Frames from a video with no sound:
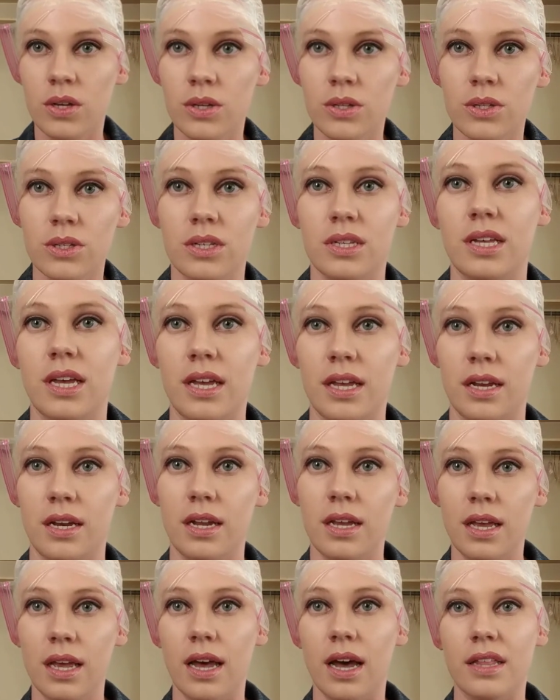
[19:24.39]
So
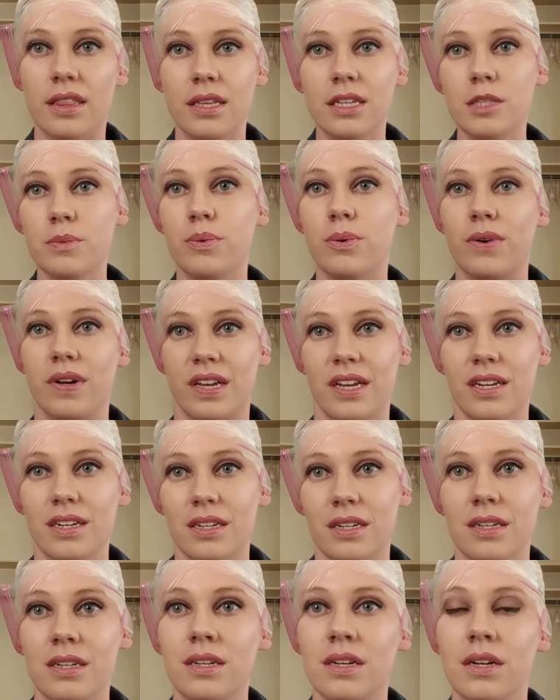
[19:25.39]
then at this point,
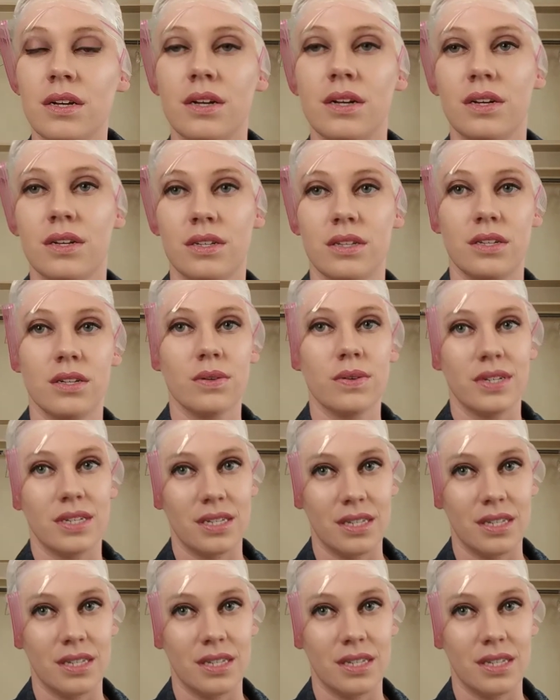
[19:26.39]
you're going